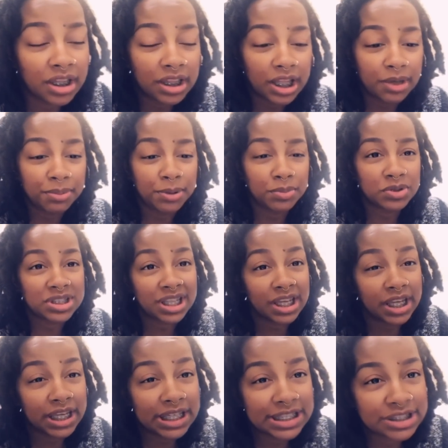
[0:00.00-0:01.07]
a lot of people say
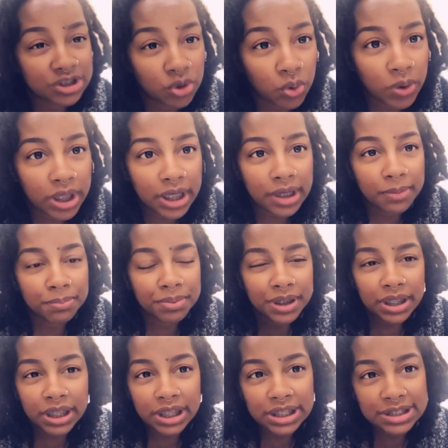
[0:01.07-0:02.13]
it's quick
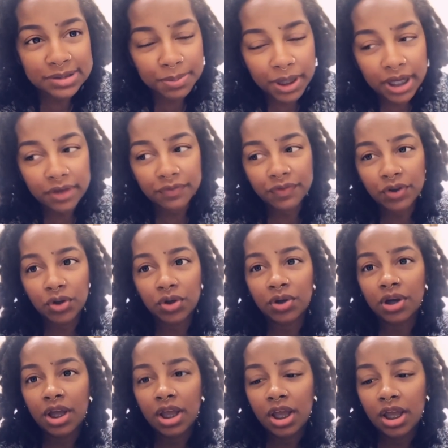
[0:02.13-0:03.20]
but it's
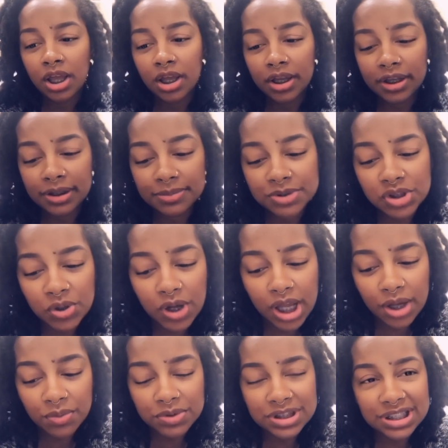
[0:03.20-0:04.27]
painful, um, so I
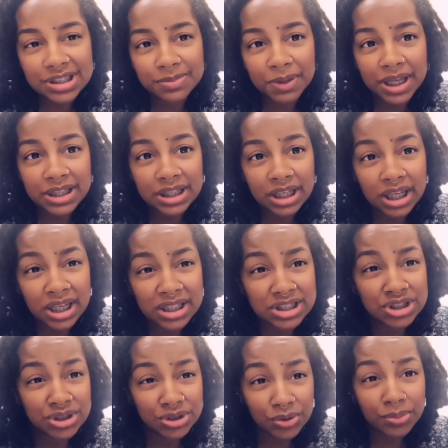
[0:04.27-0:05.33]
was expecting it
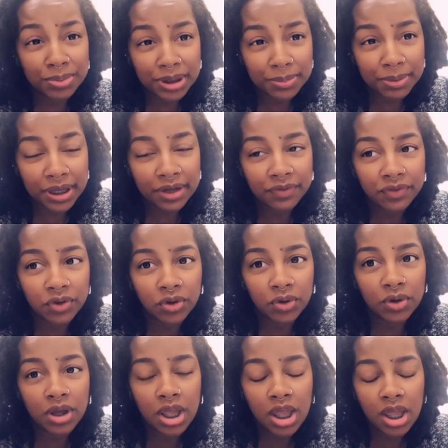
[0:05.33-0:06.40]
to be
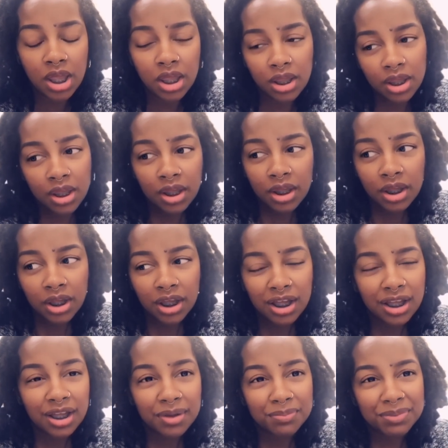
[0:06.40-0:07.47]
painful
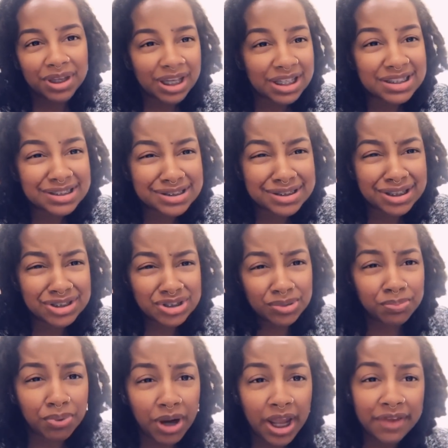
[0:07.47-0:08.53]
because it's such a
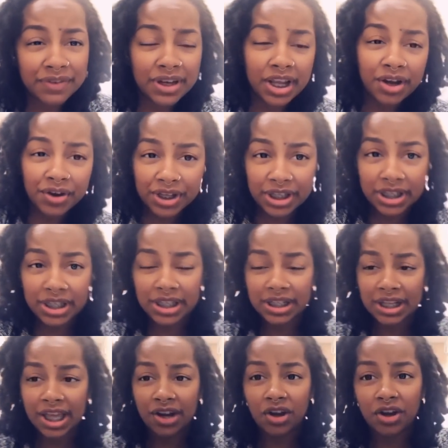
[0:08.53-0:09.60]
private area, and
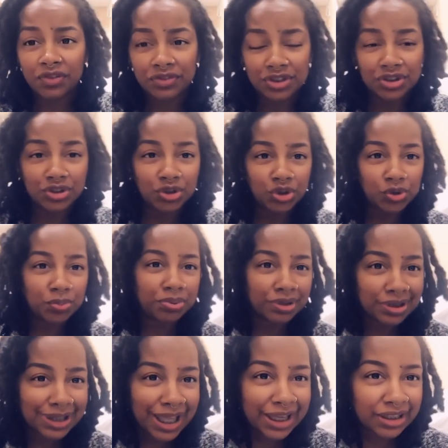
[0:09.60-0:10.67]
not often do you
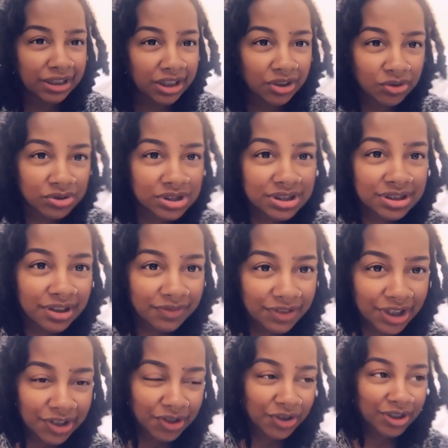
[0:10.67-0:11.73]
put like needles and stuff
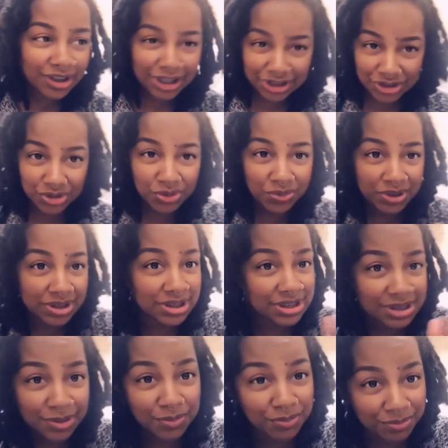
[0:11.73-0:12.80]
down there unless you into
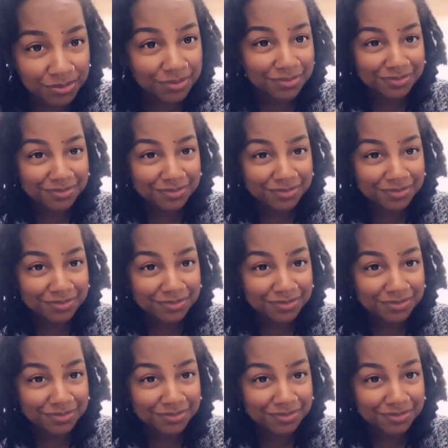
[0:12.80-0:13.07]
some